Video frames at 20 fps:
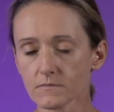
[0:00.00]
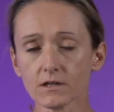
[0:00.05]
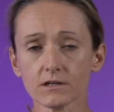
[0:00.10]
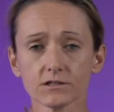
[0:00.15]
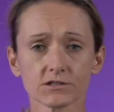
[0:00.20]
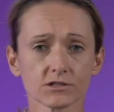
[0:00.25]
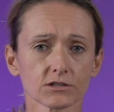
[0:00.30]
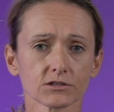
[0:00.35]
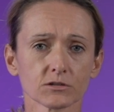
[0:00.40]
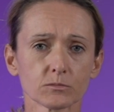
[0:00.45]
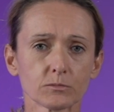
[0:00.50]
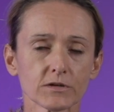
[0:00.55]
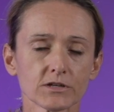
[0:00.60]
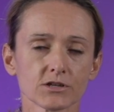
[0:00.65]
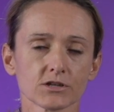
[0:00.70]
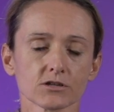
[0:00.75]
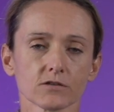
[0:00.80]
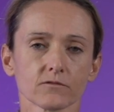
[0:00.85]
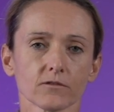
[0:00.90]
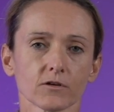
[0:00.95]
certain
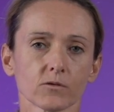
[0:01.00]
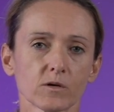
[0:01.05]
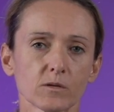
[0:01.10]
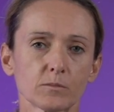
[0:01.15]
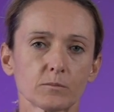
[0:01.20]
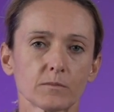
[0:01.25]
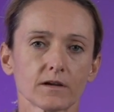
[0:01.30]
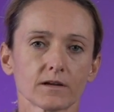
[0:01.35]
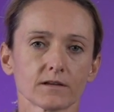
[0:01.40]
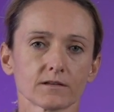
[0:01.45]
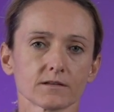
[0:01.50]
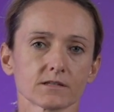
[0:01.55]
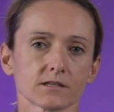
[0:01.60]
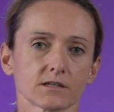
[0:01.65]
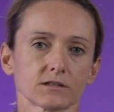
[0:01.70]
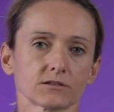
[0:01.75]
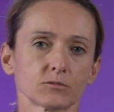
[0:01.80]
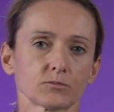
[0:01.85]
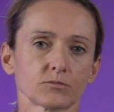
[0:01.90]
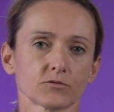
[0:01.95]
pieces of equipment,
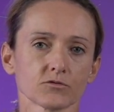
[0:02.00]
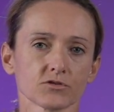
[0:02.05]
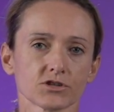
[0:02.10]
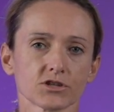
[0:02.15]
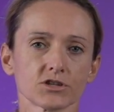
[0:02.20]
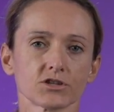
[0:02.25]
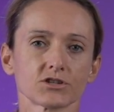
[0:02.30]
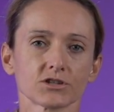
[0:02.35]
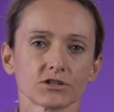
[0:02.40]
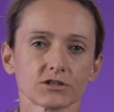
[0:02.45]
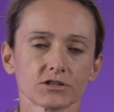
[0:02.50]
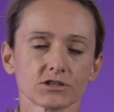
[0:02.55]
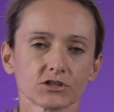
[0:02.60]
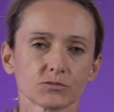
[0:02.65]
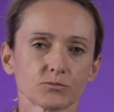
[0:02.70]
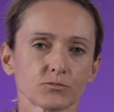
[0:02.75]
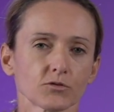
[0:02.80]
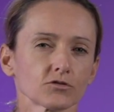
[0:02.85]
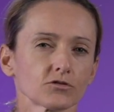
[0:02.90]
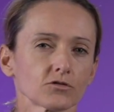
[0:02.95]
certain
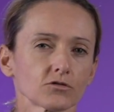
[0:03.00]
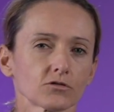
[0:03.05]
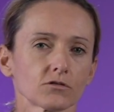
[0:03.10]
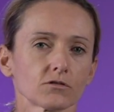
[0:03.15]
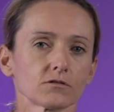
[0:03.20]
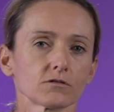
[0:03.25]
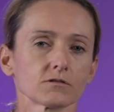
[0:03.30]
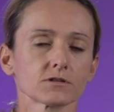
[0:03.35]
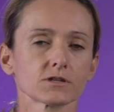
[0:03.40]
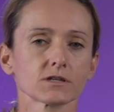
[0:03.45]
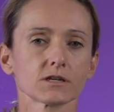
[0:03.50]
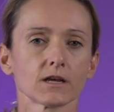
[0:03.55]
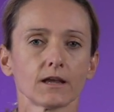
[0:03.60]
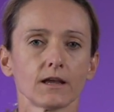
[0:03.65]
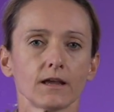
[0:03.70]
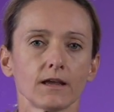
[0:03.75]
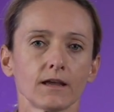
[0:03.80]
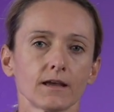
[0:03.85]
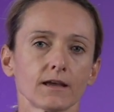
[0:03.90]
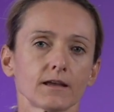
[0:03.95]
procedures, protocols,
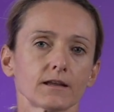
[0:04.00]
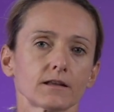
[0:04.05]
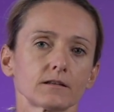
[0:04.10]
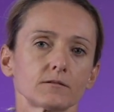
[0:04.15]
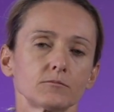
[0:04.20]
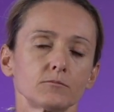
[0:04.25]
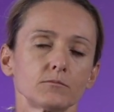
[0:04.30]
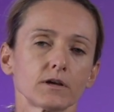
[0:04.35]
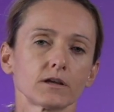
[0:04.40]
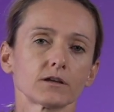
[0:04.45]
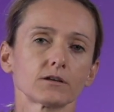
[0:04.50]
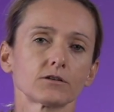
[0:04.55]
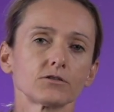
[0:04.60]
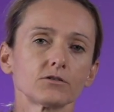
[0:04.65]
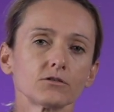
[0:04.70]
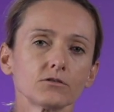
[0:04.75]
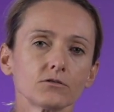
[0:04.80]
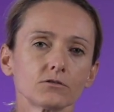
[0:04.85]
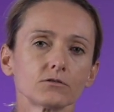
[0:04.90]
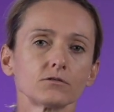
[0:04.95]
and make
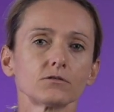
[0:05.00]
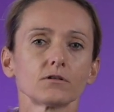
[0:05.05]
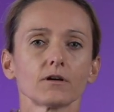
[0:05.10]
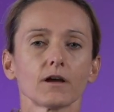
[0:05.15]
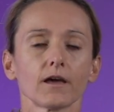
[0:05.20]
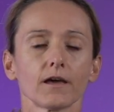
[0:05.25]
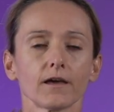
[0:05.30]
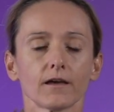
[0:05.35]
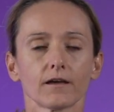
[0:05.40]
you